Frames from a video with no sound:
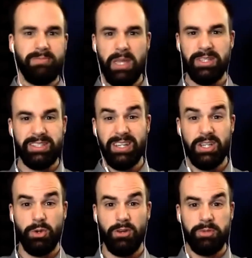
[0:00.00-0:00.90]
maybe
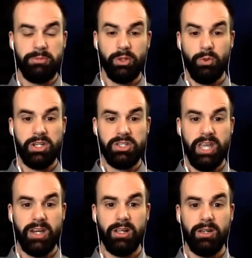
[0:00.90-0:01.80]
10 to 12 people to watch
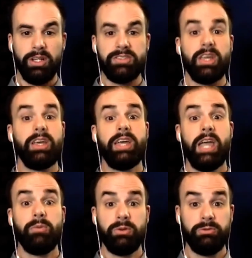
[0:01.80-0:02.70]
the ad all at once,
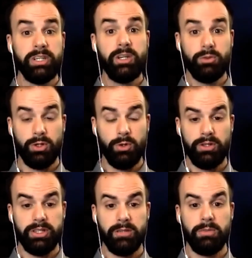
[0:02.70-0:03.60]
and we video
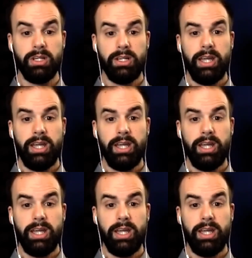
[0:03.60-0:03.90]
record them,